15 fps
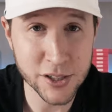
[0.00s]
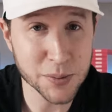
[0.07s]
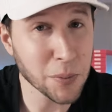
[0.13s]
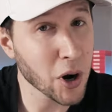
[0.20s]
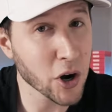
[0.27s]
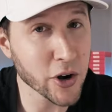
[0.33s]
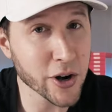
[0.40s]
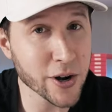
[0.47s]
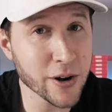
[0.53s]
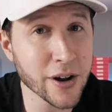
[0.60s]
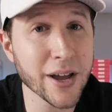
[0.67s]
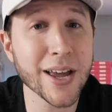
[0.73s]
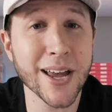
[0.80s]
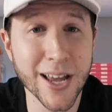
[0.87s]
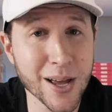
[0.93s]
Smarter
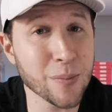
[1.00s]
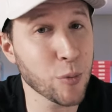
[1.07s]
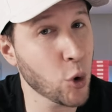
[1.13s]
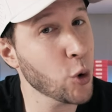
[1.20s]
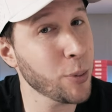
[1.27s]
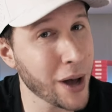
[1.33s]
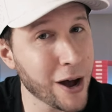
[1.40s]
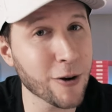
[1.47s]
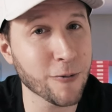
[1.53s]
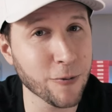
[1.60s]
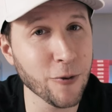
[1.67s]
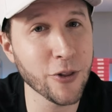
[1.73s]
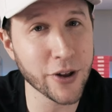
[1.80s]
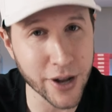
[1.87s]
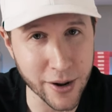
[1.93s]
and more
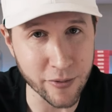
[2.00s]
powerful than